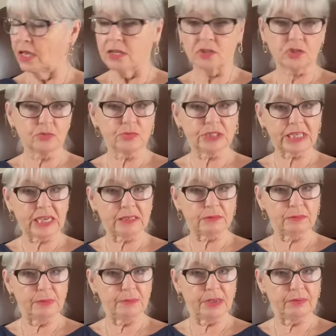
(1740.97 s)
Sometimes
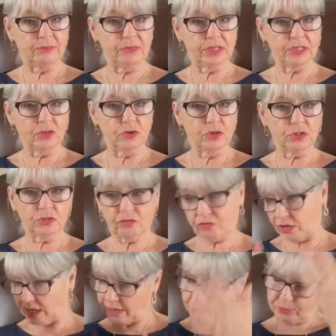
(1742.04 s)
my memory goes,
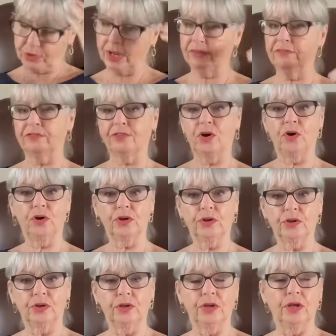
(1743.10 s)
get brain fog.
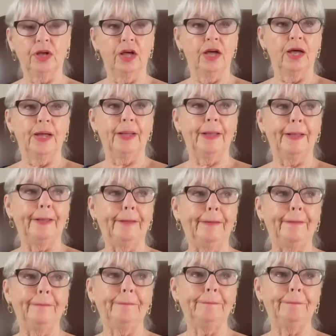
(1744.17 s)

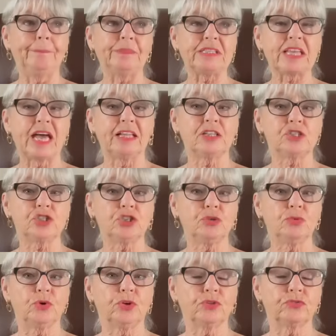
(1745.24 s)
It's either 2
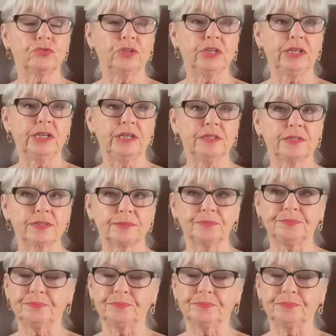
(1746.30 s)
or 3 years.